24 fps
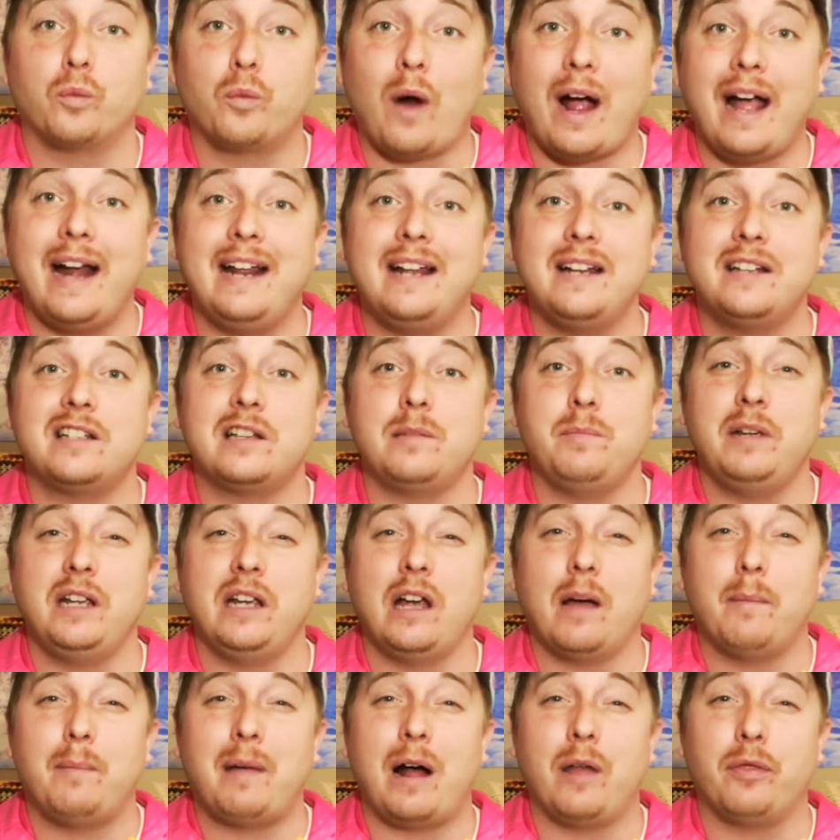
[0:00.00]
write in to me
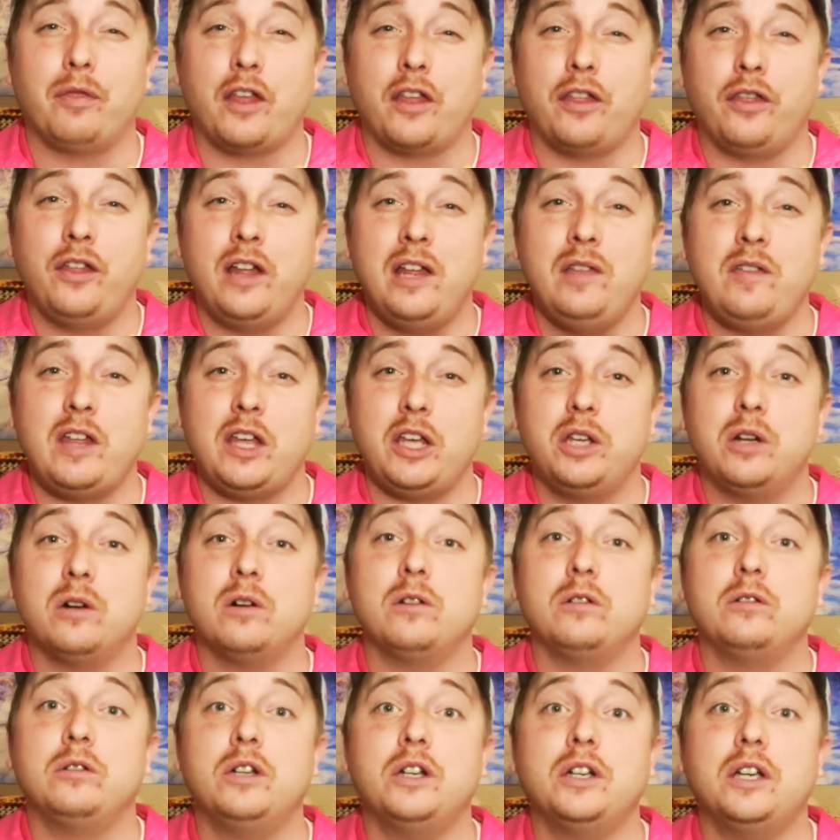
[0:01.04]
about the thing that you're
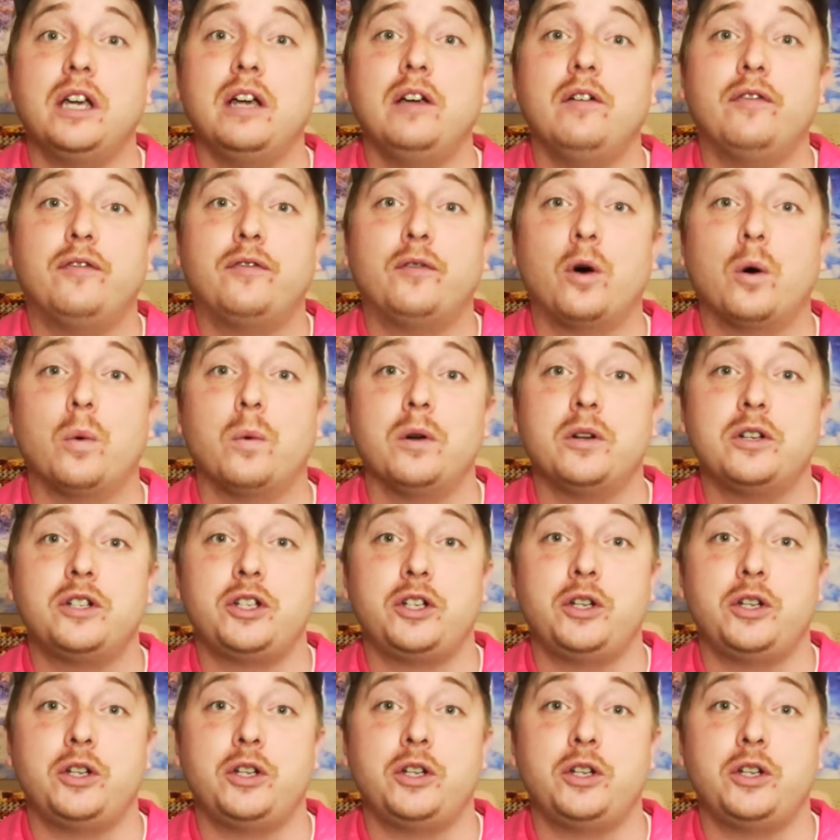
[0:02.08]
looking forward